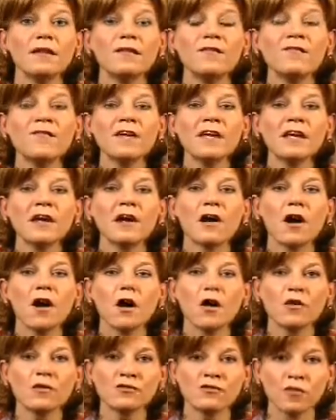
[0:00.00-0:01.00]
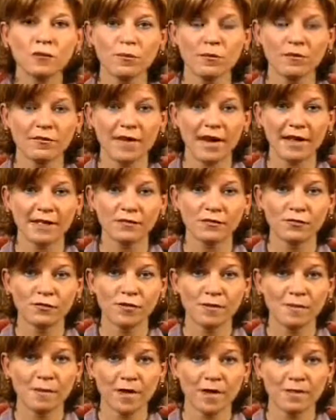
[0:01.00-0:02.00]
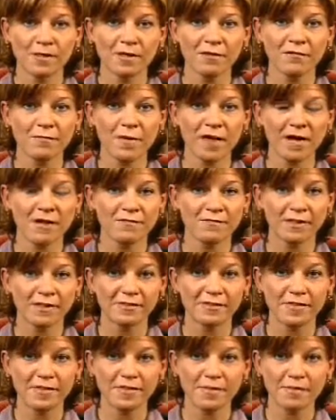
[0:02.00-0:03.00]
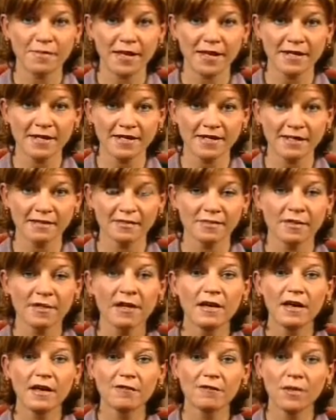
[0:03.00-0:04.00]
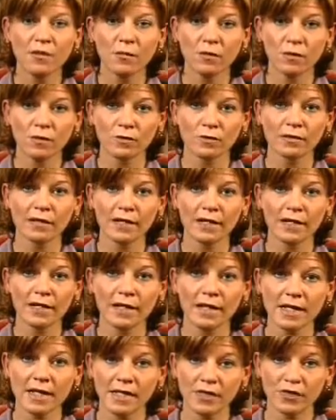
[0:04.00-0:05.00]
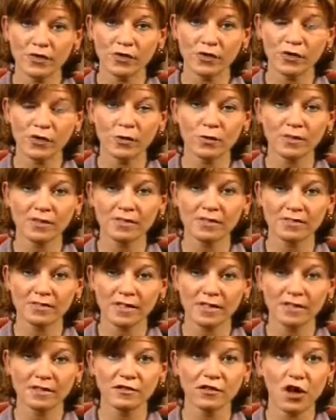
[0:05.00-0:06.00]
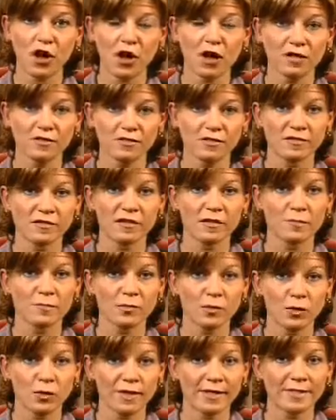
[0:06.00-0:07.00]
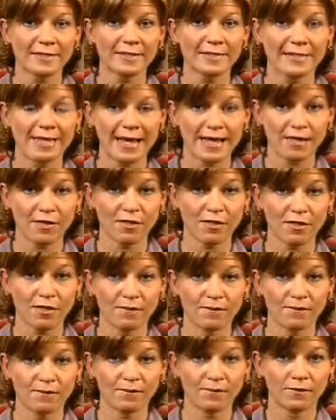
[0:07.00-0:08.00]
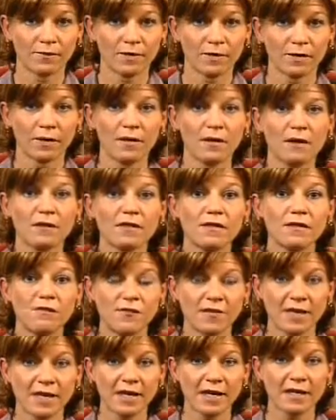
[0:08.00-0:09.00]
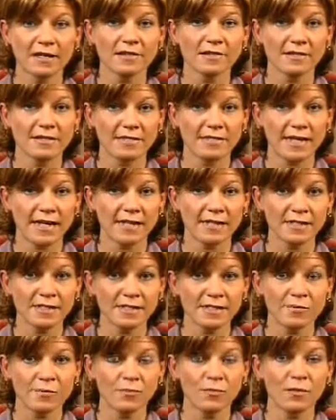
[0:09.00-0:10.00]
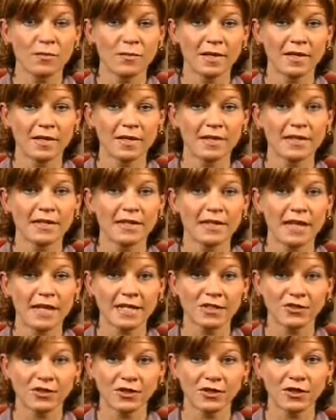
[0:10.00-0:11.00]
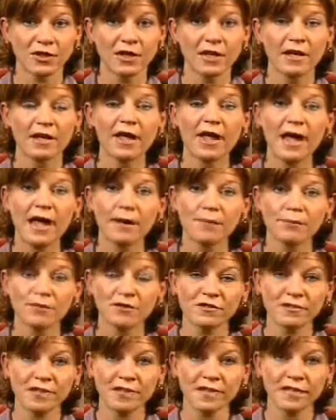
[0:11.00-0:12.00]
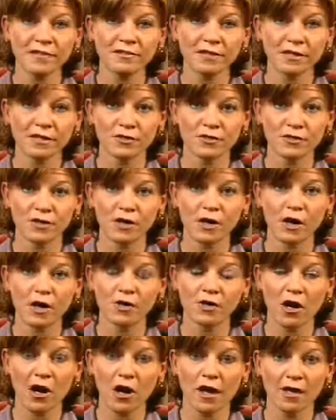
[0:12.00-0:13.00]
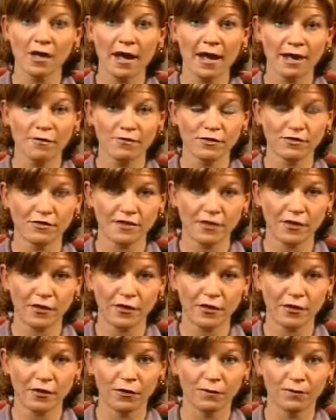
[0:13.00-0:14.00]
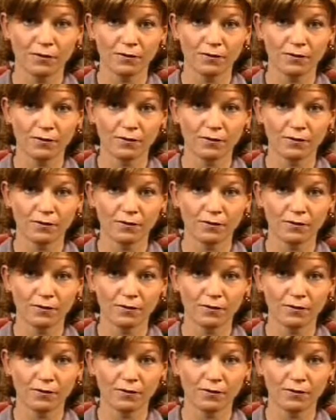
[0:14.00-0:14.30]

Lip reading: The FECA also provides for the payment of benefits to dependents if a work-related injury or disease causes an employee's death. The FECA is intended to be remedial in nature, and proceedings under it are non-adversarial.